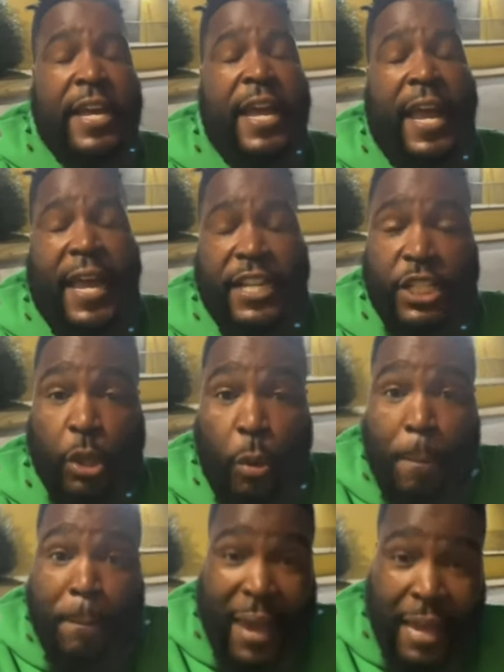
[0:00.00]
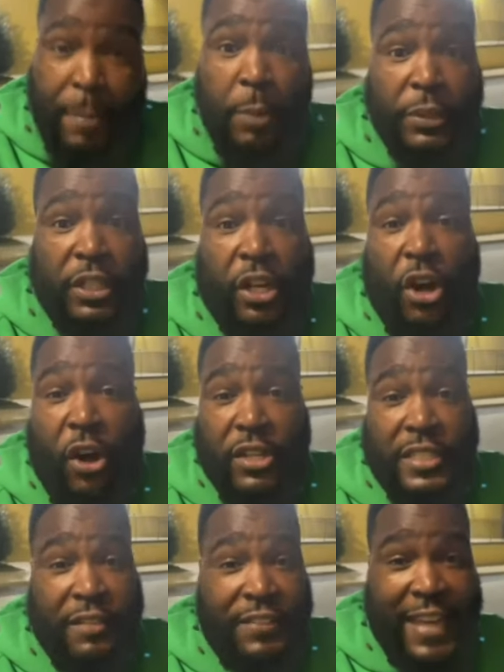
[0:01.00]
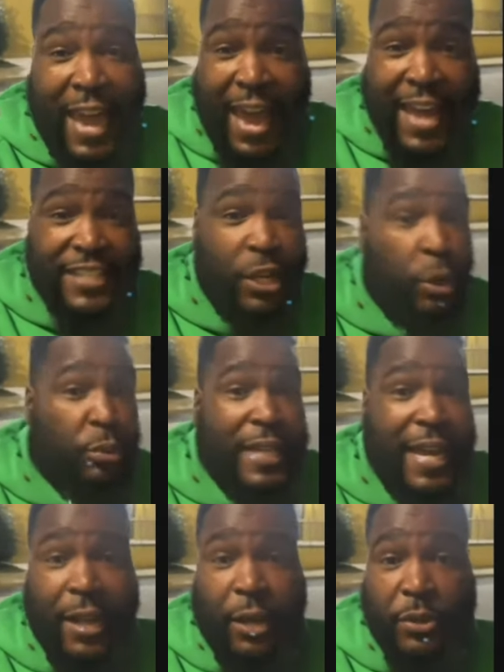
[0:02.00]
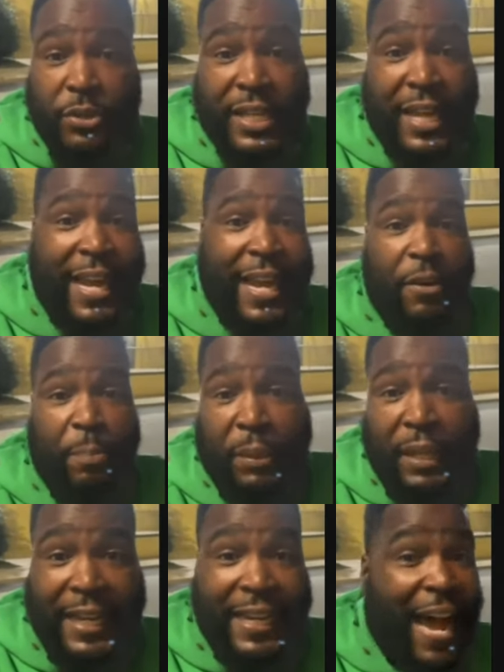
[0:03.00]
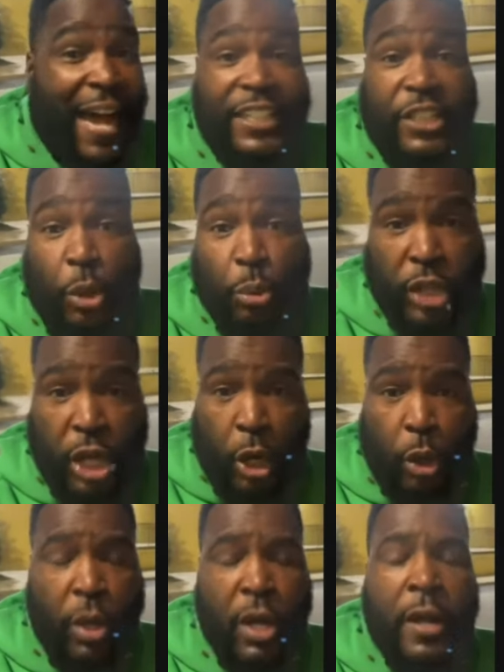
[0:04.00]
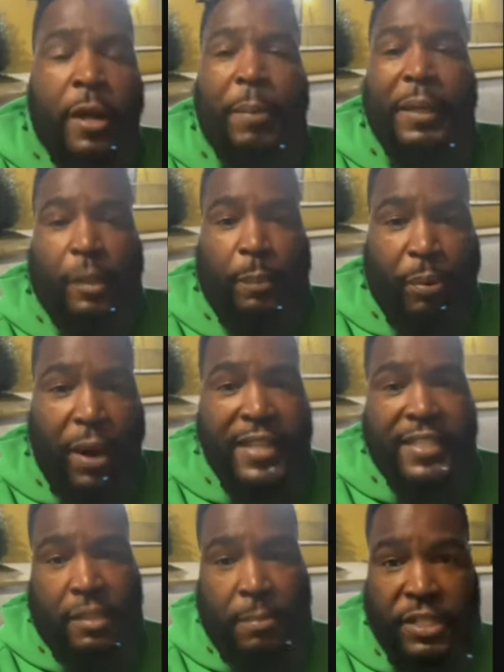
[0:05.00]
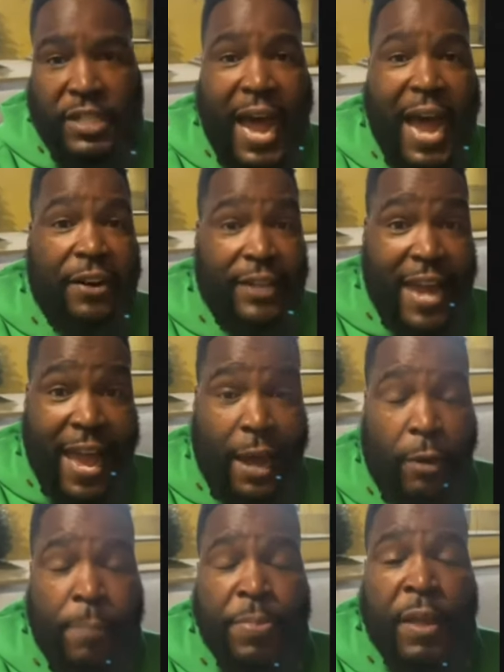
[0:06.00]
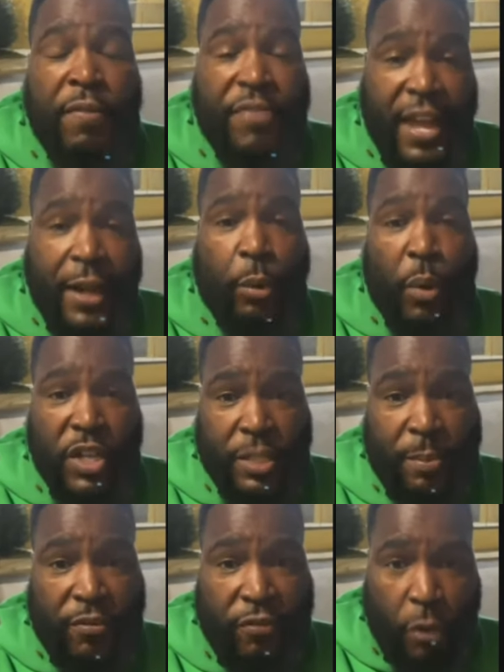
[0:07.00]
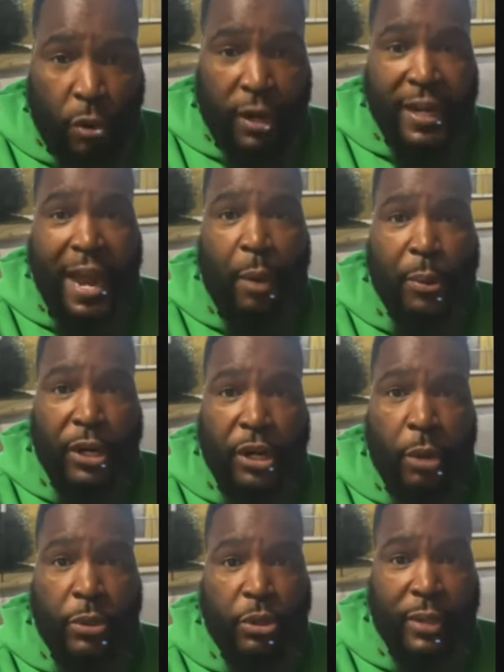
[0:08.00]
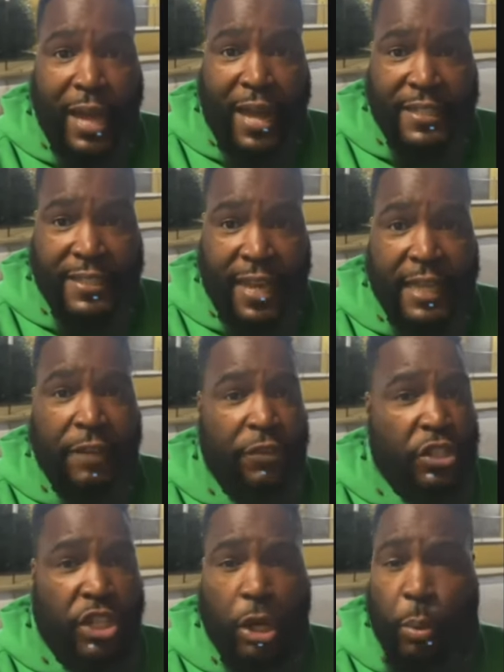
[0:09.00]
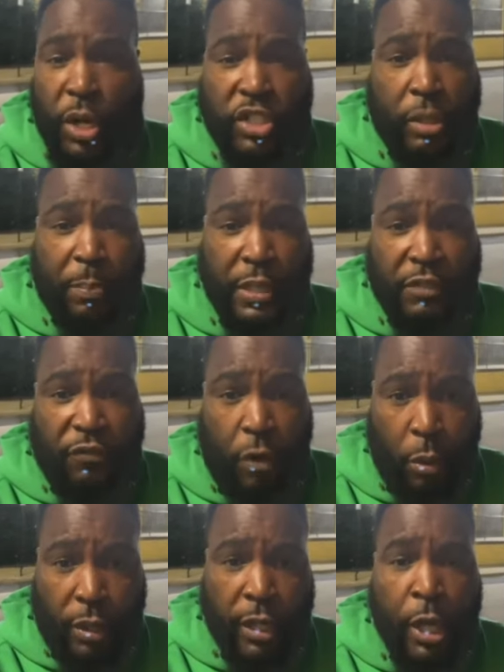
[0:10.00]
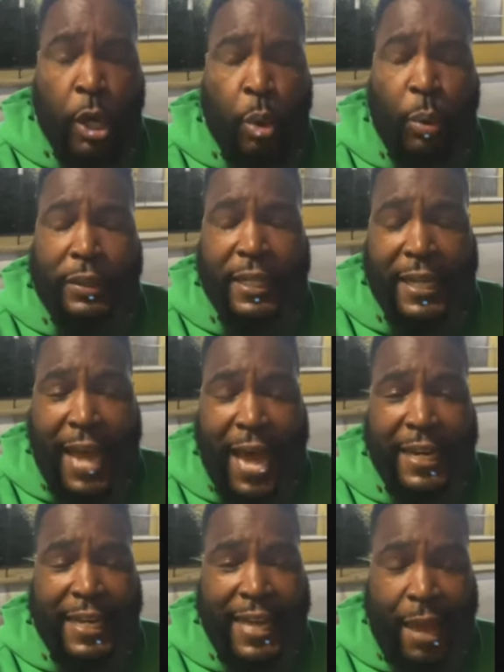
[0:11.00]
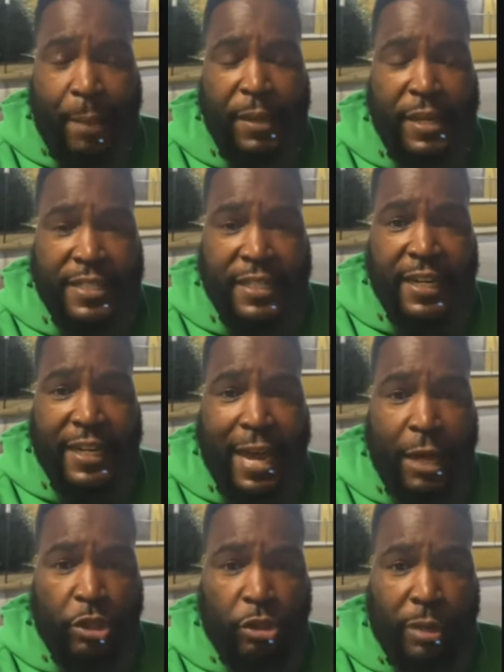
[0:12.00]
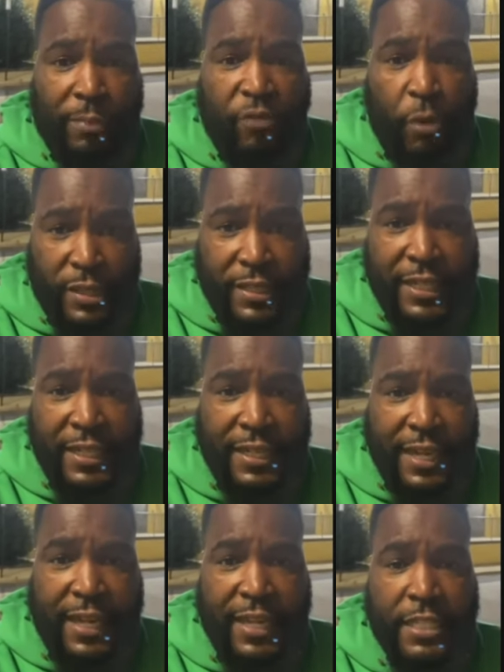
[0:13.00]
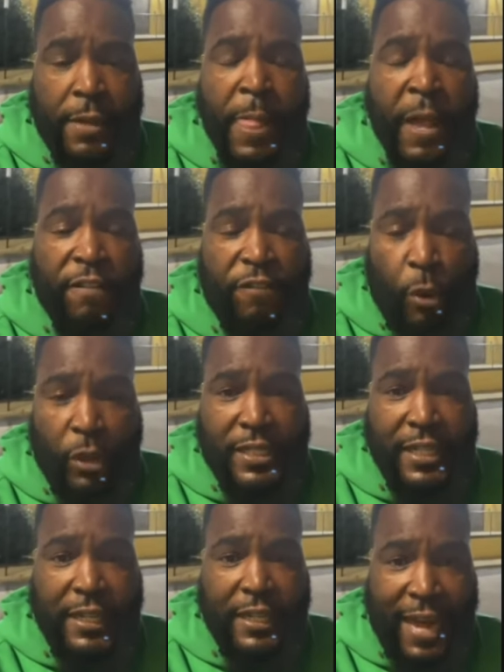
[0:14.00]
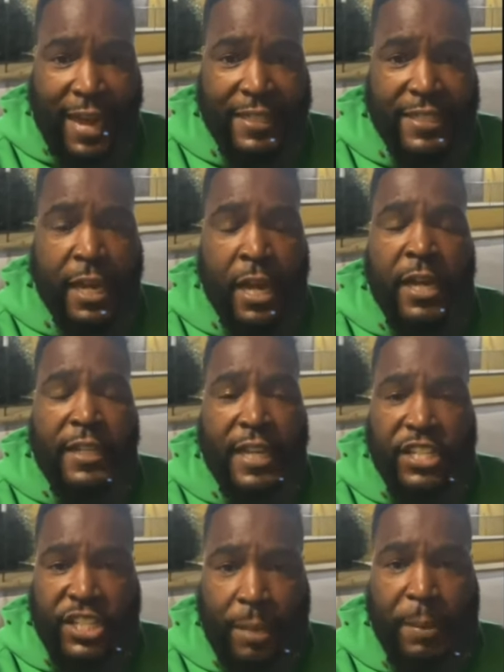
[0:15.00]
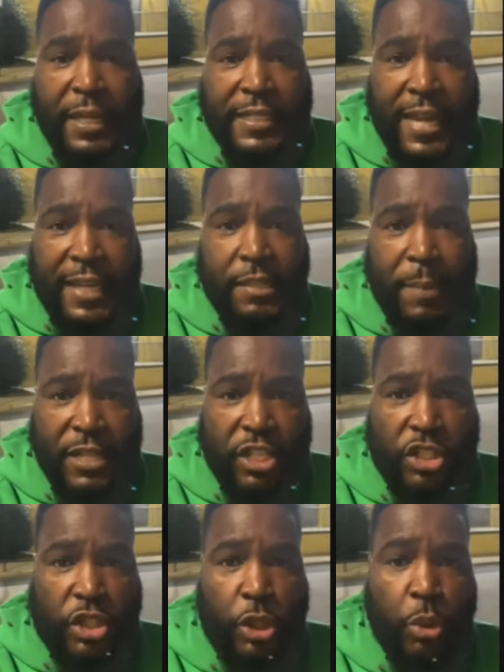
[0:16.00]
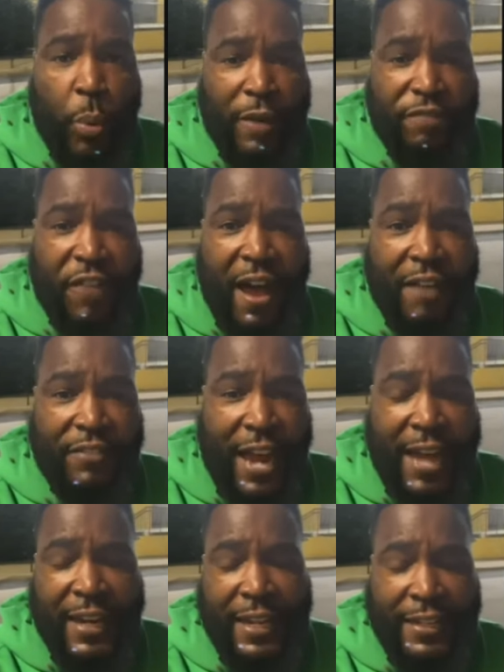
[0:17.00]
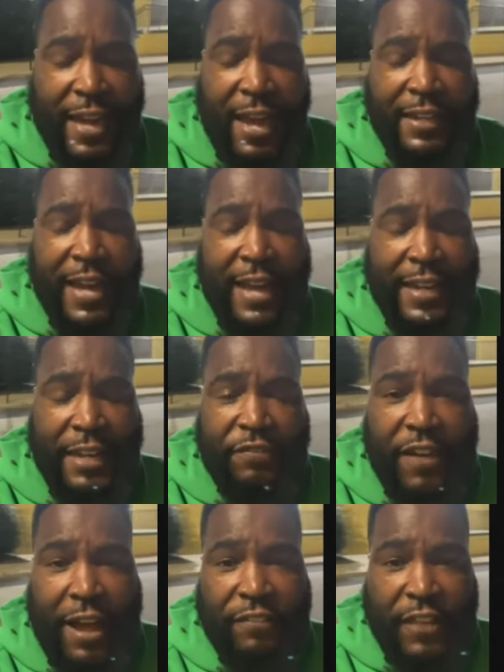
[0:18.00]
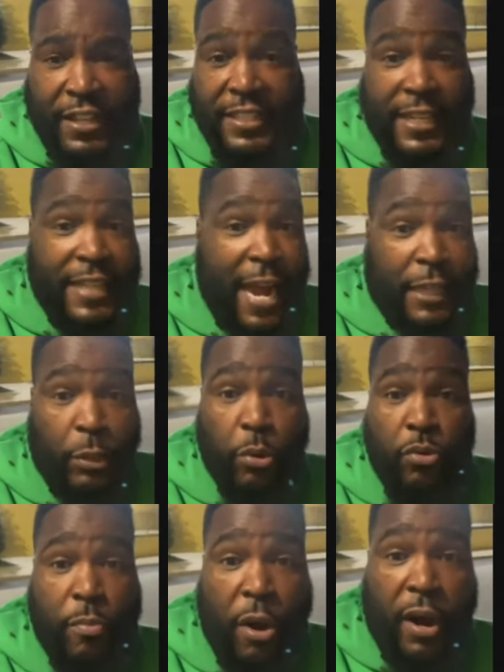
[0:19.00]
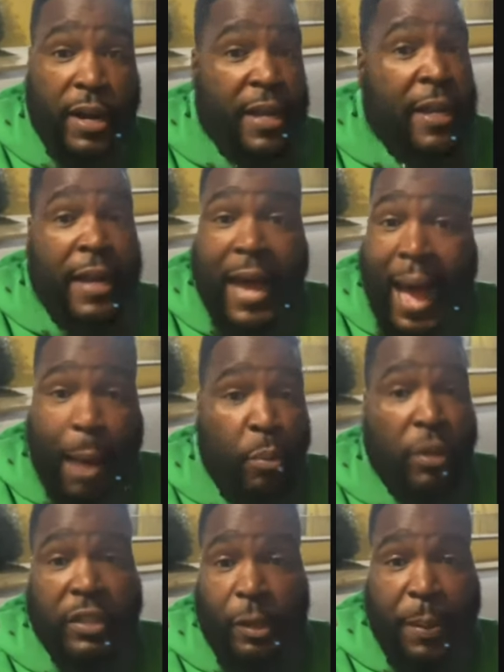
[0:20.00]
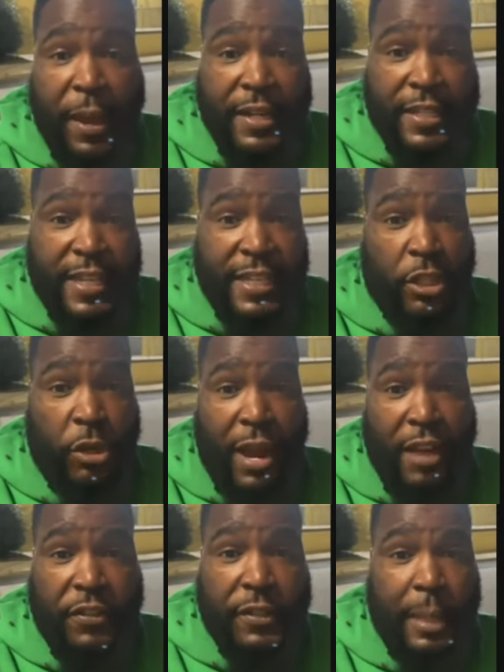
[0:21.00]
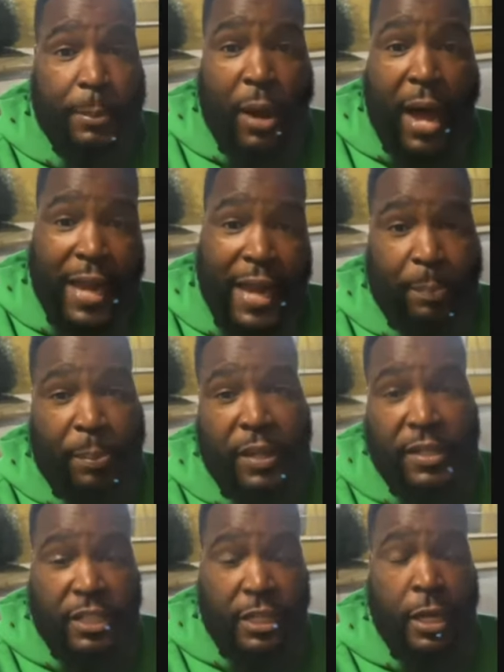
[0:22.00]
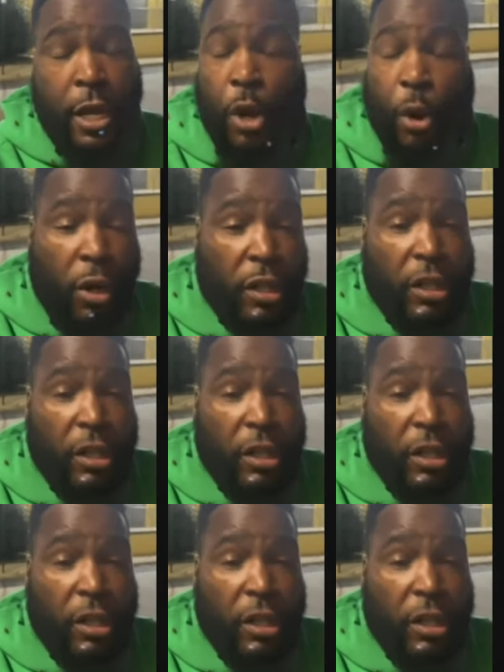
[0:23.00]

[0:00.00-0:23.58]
And so maybe with the cost of gas, hotels, airplane, I don't know. But the price is much higher now than it was before. And I want to know what you guys think. If you still want us to push forward with the Ghana, Gambia, Senegal trip, 14 days, 14 nights, then send me a text message. 215-989-9858. Say, Dr. Umar, I'm willing to pay the $6,000 for double occupancy or a little.